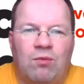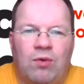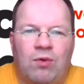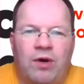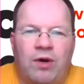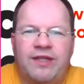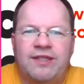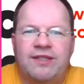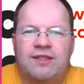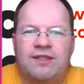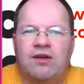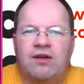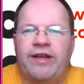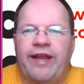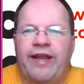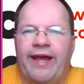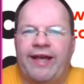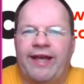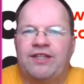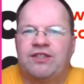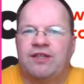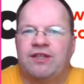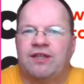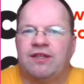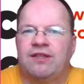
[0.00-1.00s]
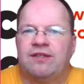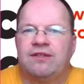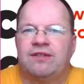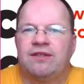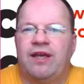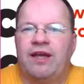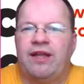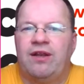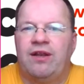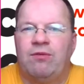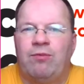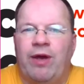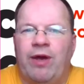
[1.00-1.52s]
What is Connections
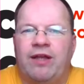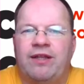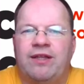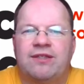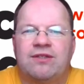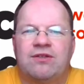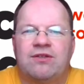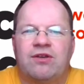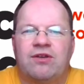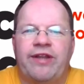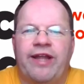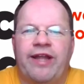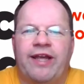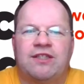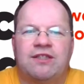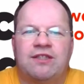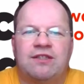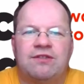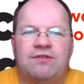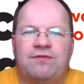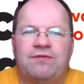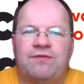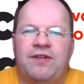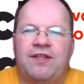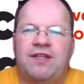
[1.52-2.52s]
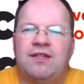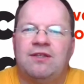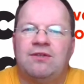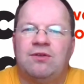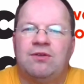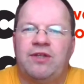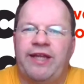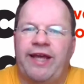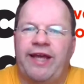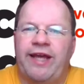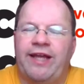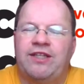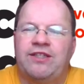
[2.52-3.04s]
and where does Connections fit
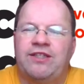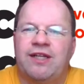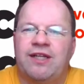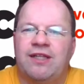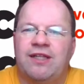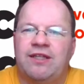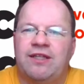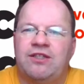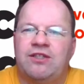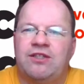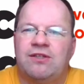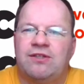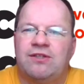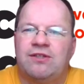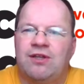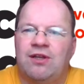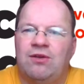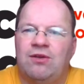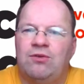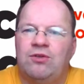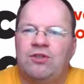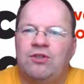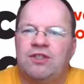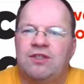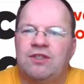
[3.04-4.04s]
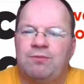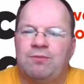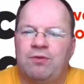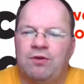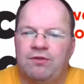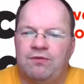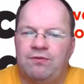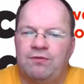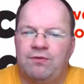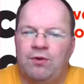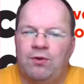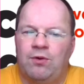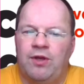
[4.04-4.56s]
into the HCL Digital Solutions
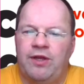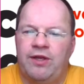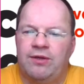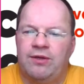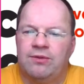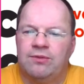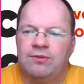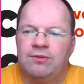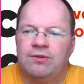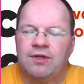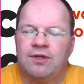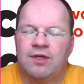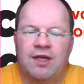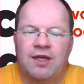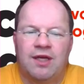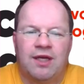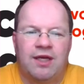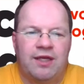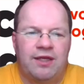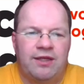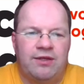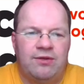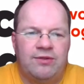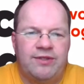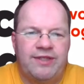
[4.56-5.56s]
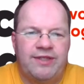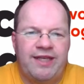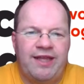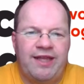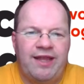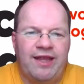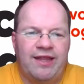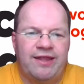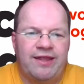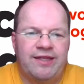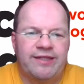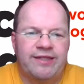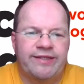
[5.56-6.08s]
portfolio? You see
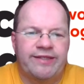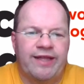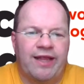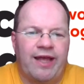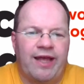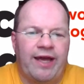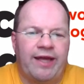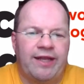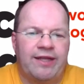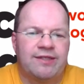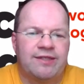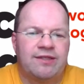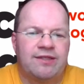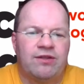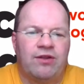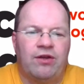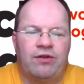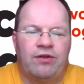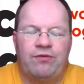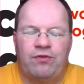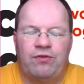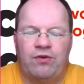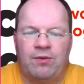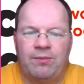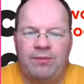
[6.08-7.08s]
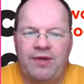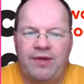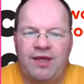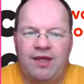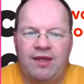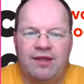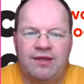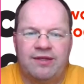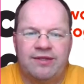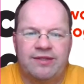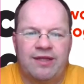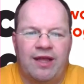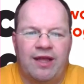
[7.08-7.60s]
that this slide is not from me.
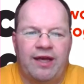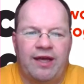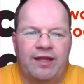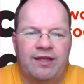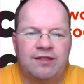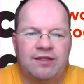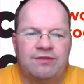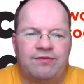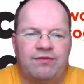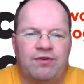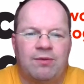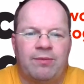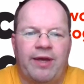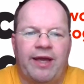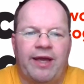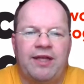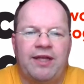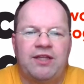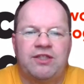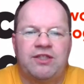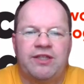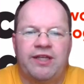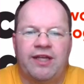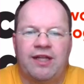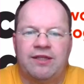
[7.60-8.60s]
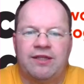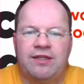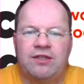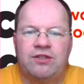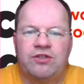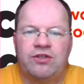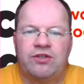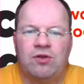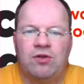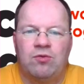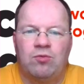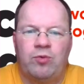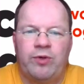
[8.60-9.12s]
This slide is from HCL
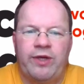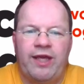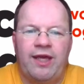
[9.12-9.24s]
Digital